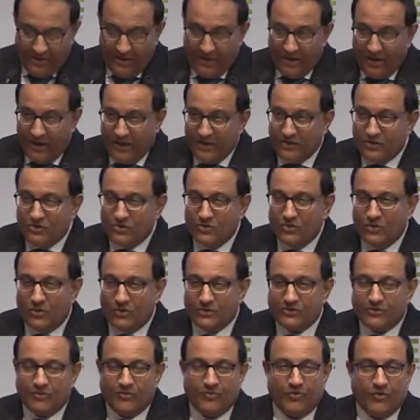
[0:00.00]
and to
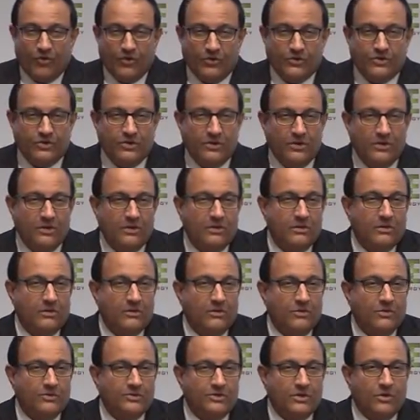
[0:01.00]
also forge
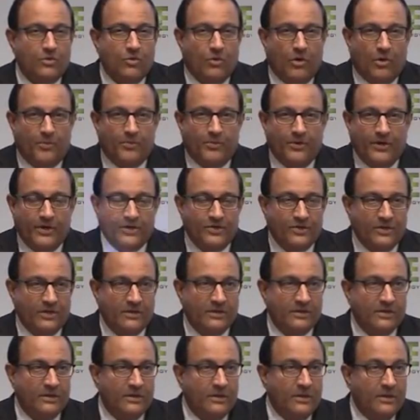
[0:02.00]
closer
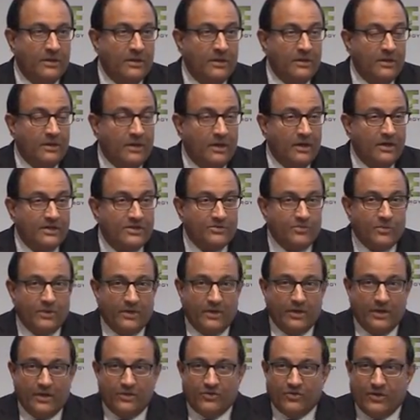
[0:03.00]
cooperation as
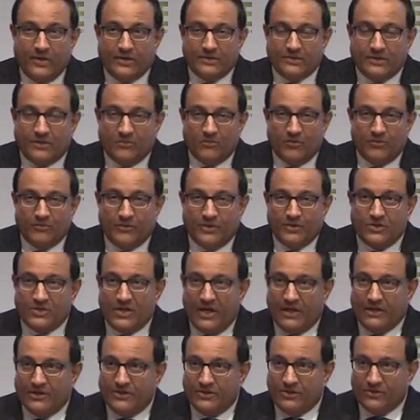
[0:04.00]
we address some of the
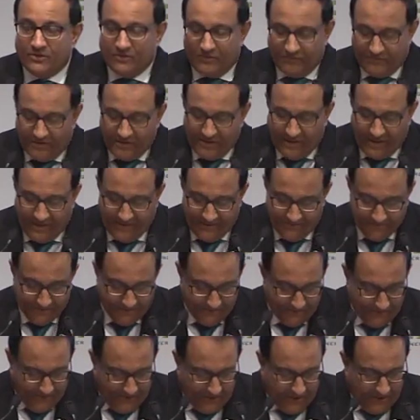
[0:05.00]
challenges of the day.
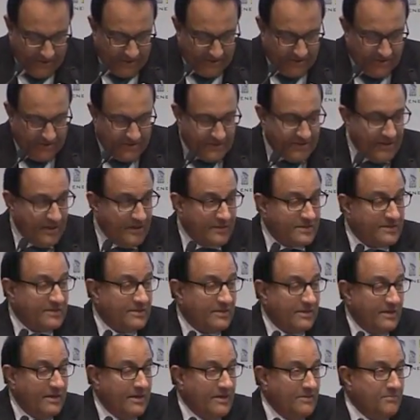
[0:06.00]
This year's
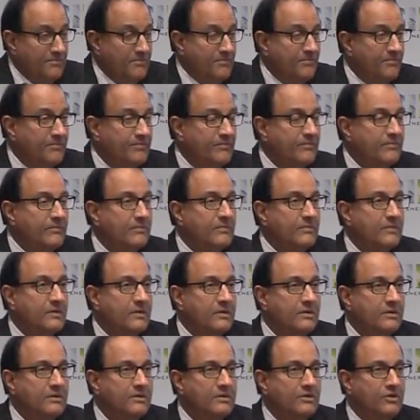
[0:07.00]
theme,
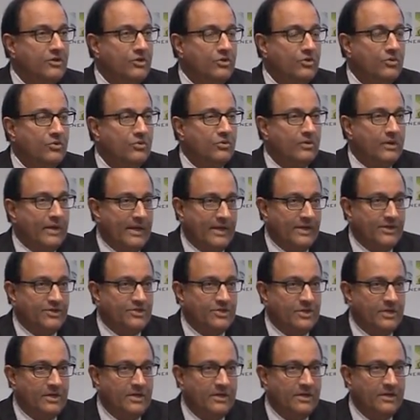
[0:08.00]
New
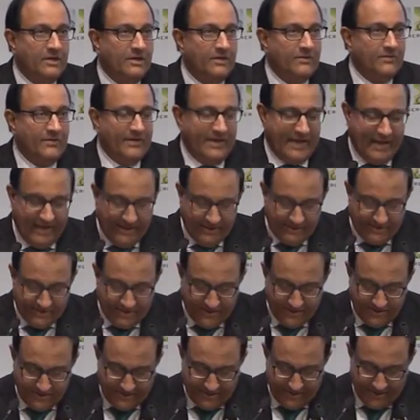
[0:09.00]
Energy
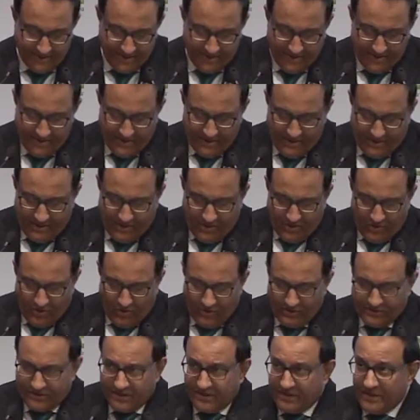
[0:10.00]
Realities,
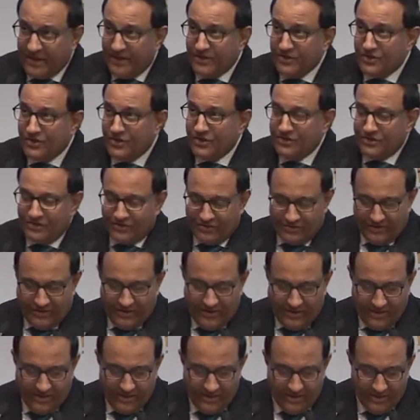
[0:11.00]
calls attention to
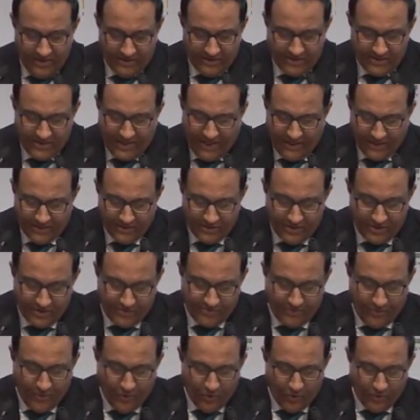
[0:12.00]
the challenges
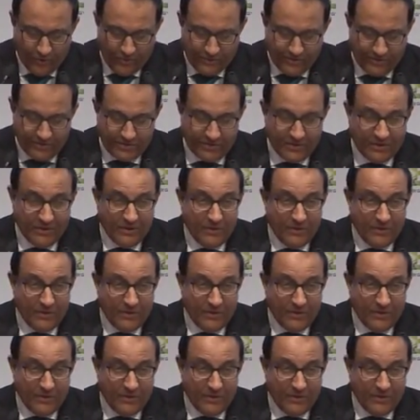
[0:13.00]
posed